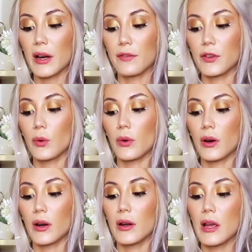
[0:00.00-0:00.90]
if
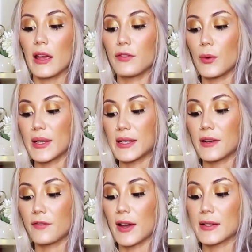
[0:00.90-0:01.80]
you
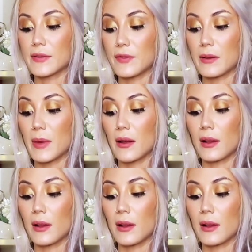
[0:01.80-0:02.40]
identify as female,